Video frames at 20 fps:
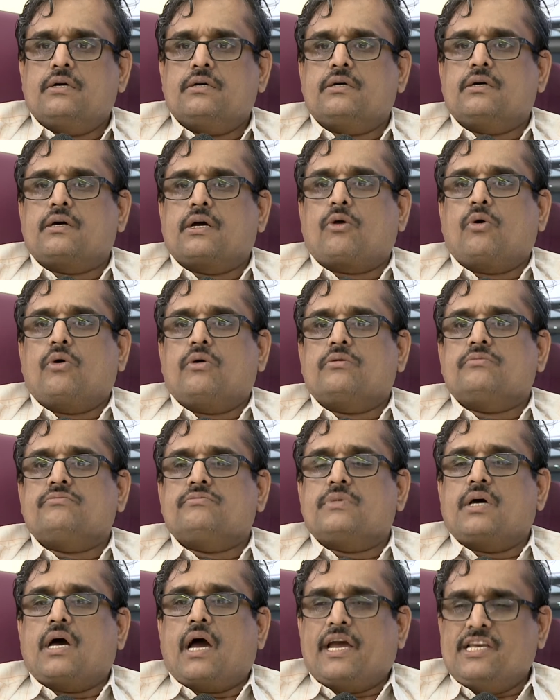
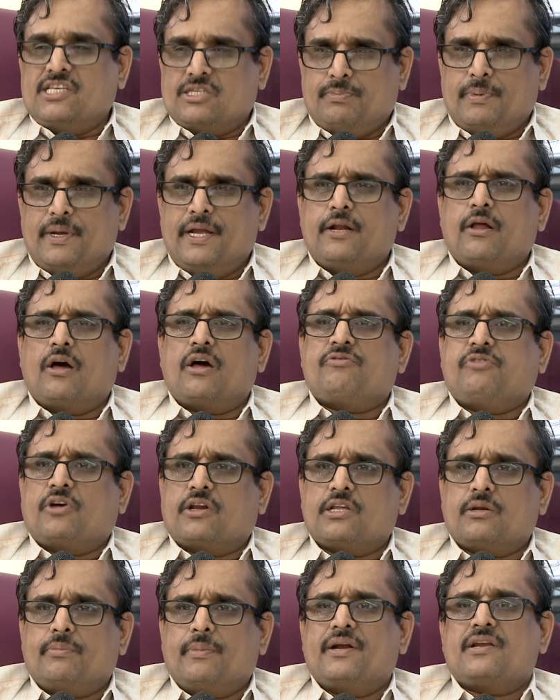high speed or for
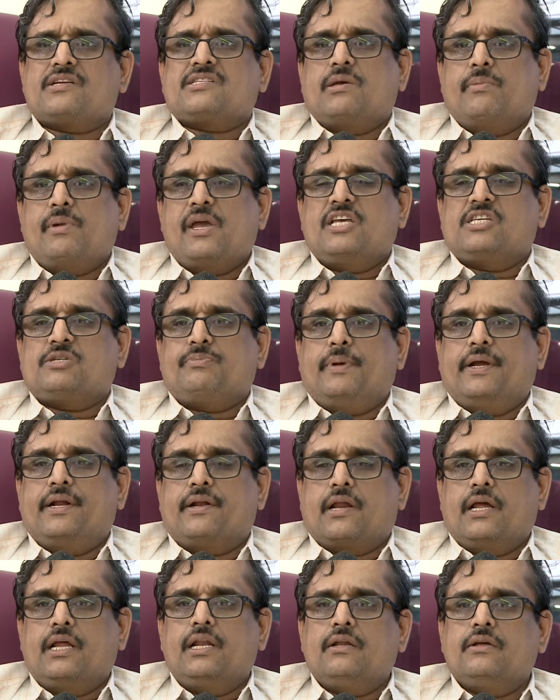that matter semi speed
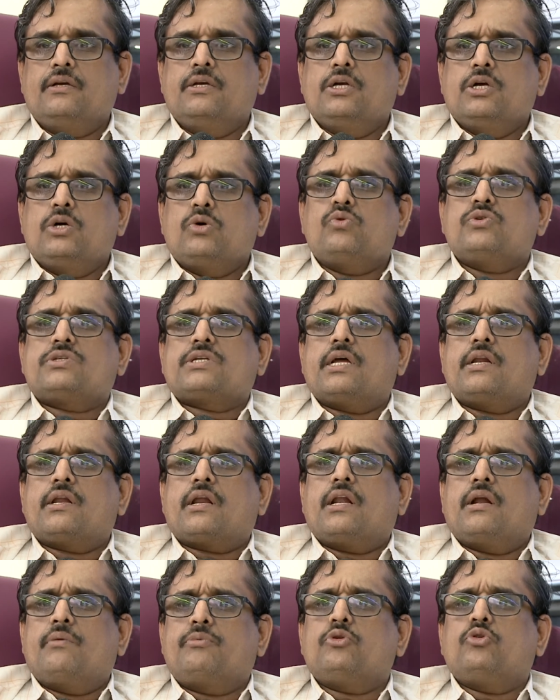rail, which can
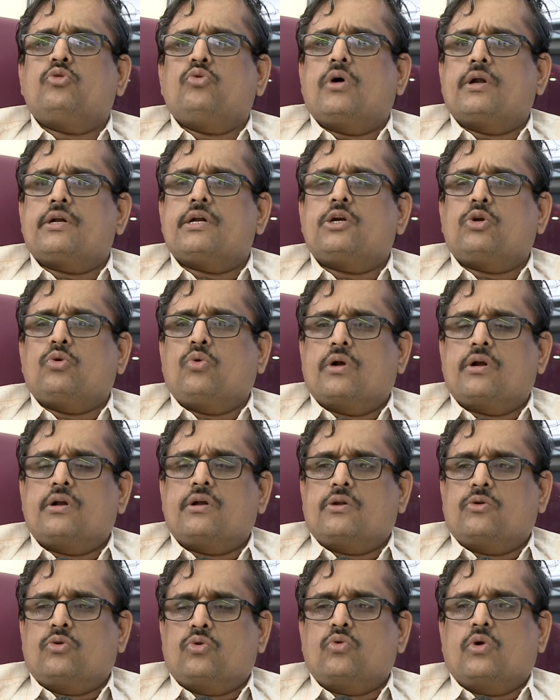run up to
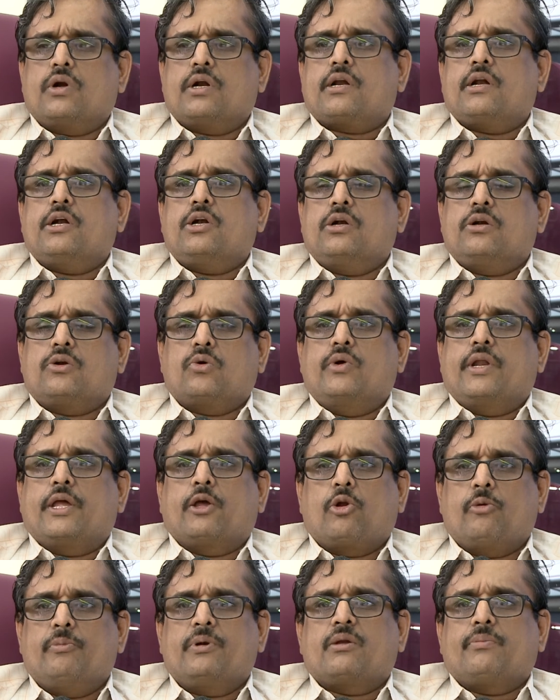220
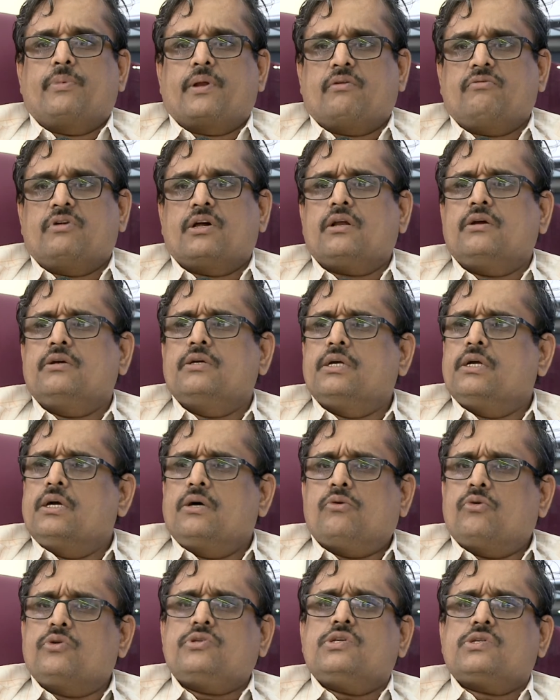km per hour,
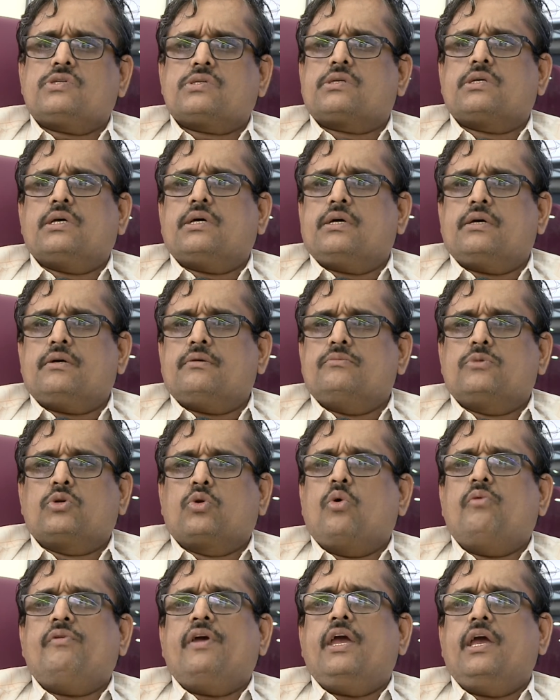which is
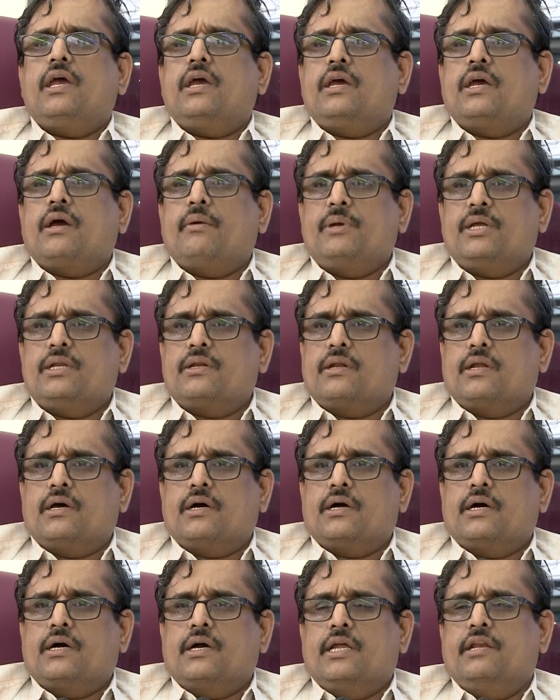no way, I mean,
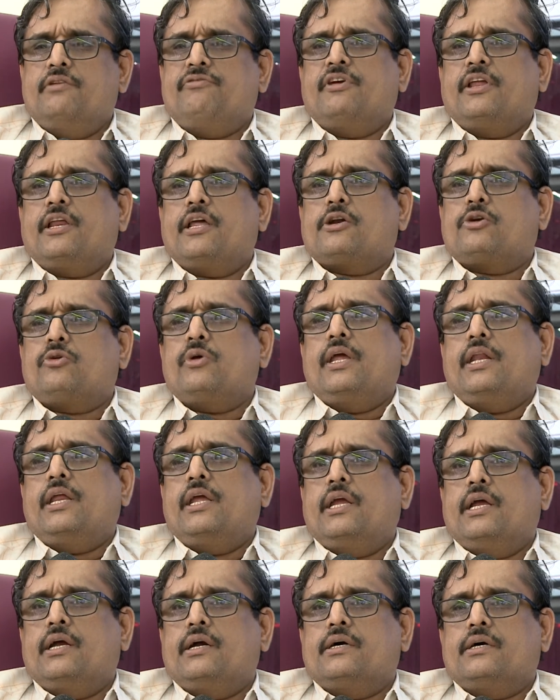inferior to
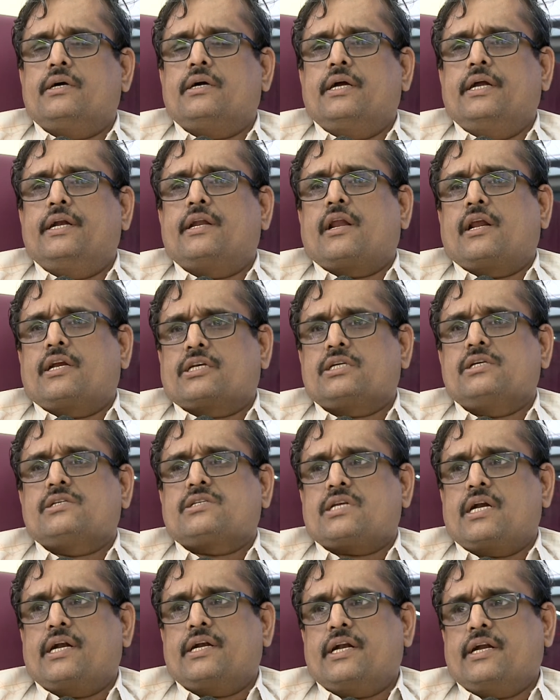any international
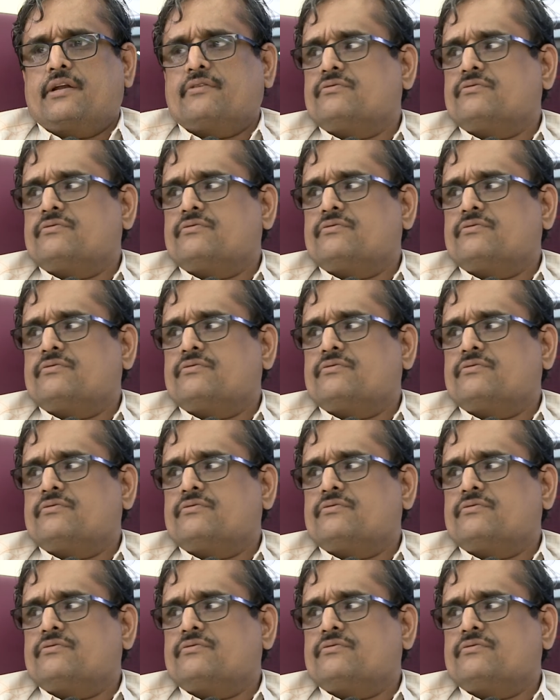standard.